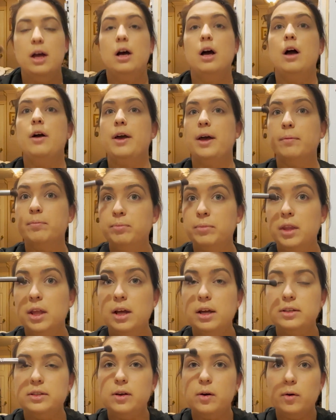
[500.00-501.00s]
Oh yeah,
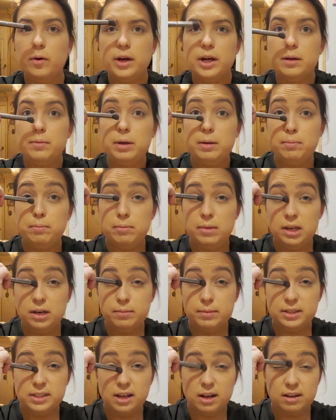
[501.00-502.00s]
so I gotta be mean to
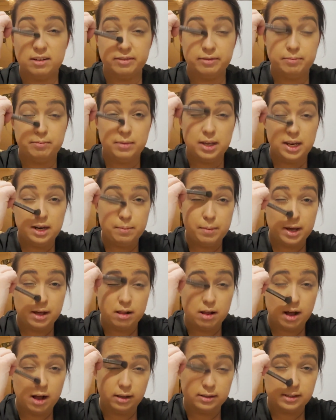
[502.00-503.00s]
myself, mean to my
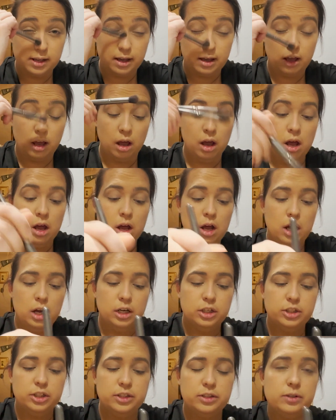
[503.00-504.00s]
closet,
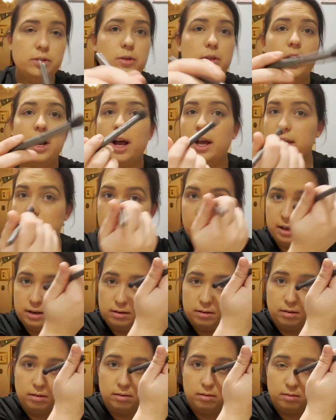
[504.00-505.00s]
just so that I
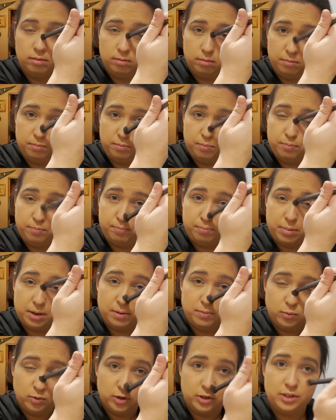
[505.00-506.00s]
can be
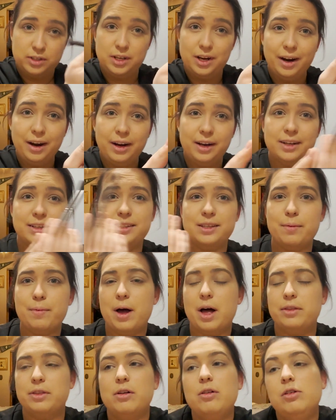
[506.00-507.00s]
more serious
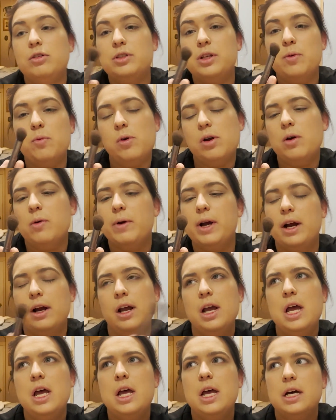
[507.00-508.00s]
about the clothes I want to wear.
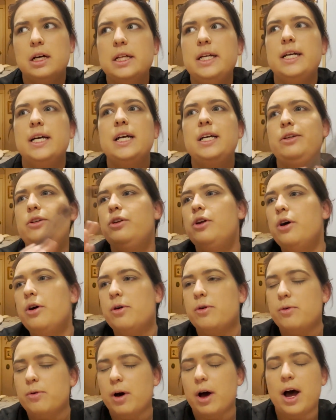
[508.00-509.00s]
Like I
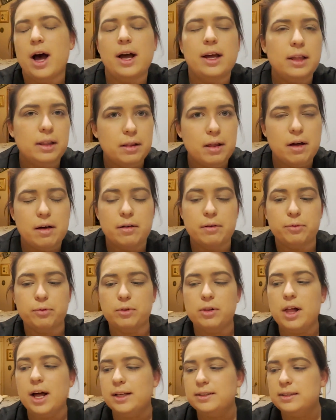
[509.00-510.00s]
know I love
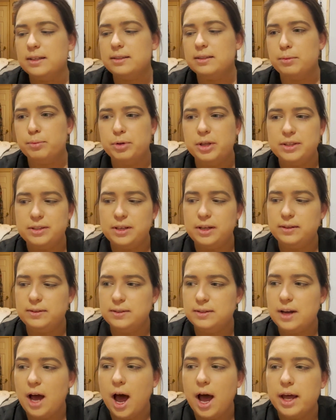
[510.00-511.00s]
classic simplistic
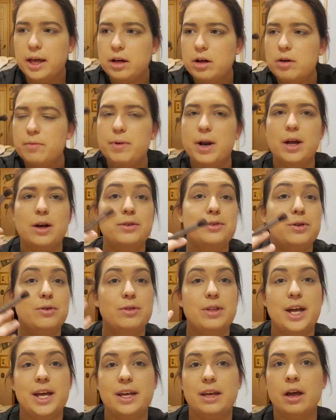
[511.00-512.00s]
style, but I also
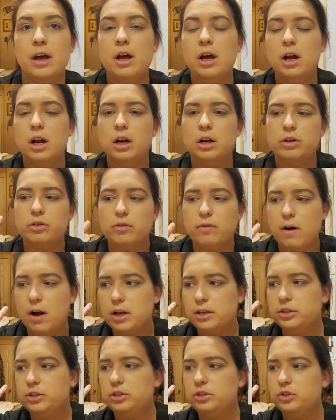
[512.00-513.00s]
like
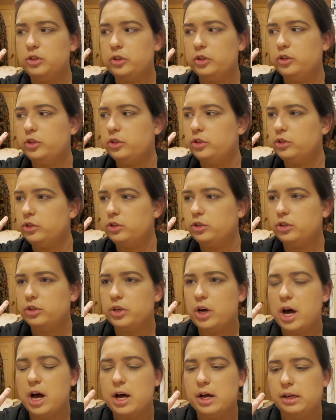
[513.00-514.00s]
grunge
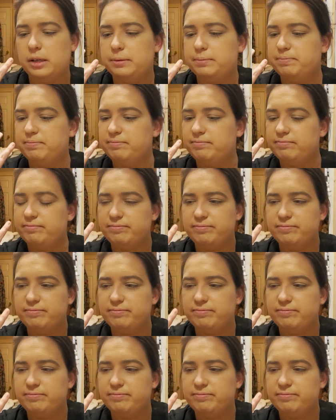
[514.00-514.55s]
um